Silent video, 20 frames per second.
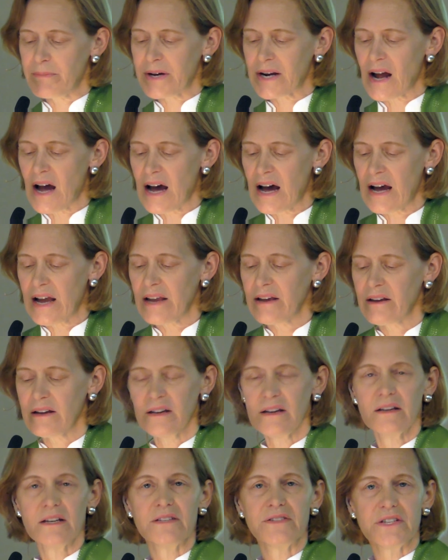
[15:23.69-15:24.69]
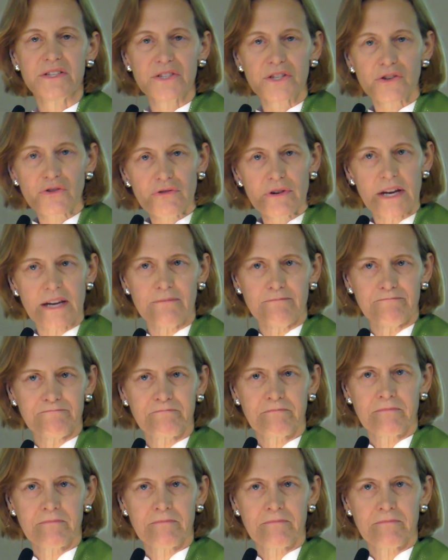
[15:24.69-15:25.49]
but I disagree.